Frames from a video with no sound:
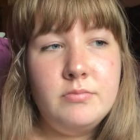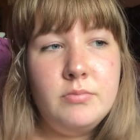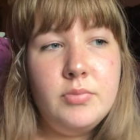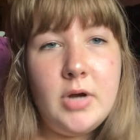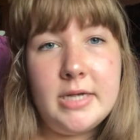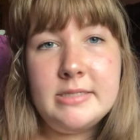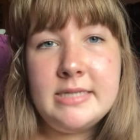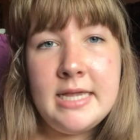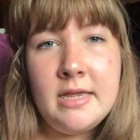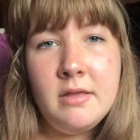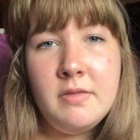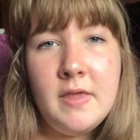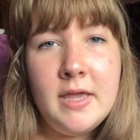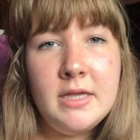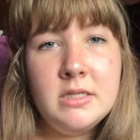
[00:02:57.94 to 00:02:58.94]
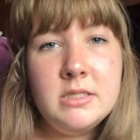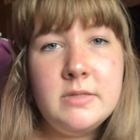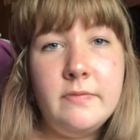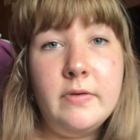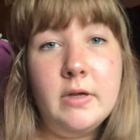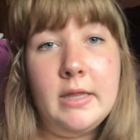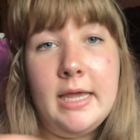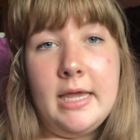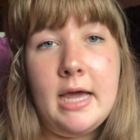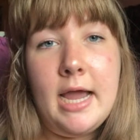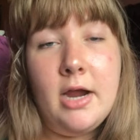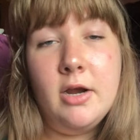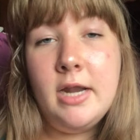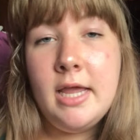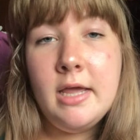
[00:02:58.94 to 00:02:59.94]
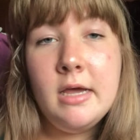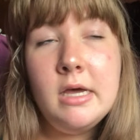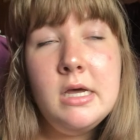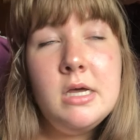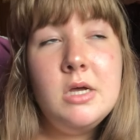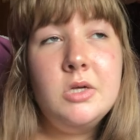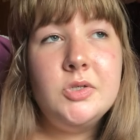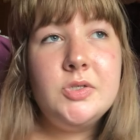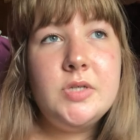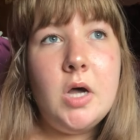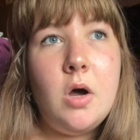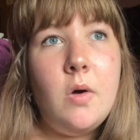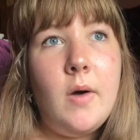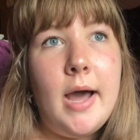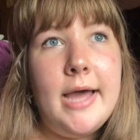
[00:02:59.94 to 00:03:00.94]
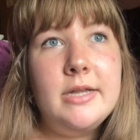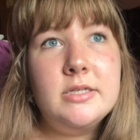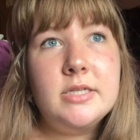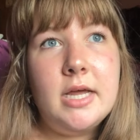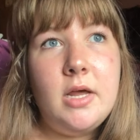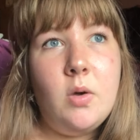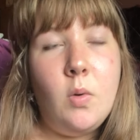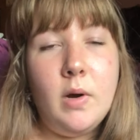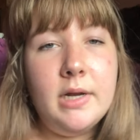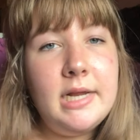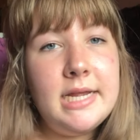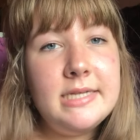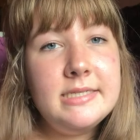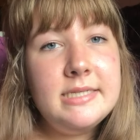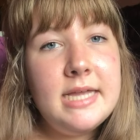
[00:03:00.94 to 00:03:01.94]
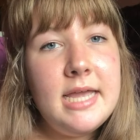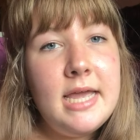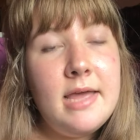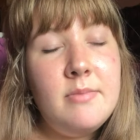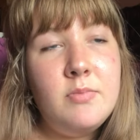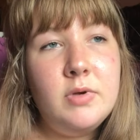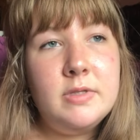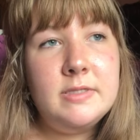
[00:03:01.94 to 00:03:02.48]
pressing things for like ironing. So I just kind of organized it and put